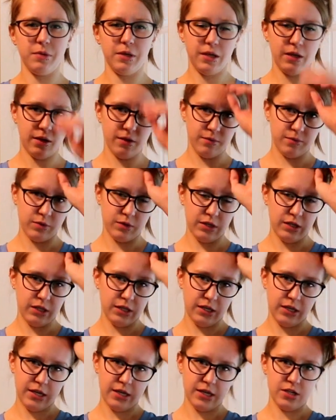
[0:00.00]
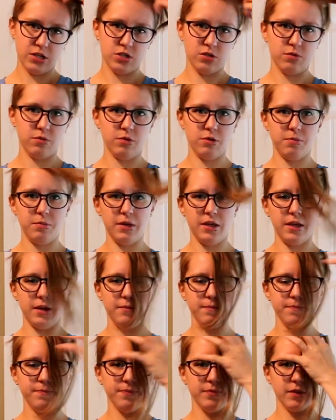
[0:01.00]
would be, what the occasion would
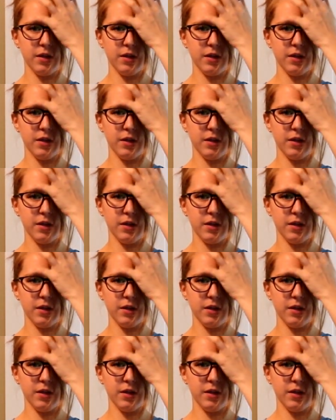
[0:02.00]
be.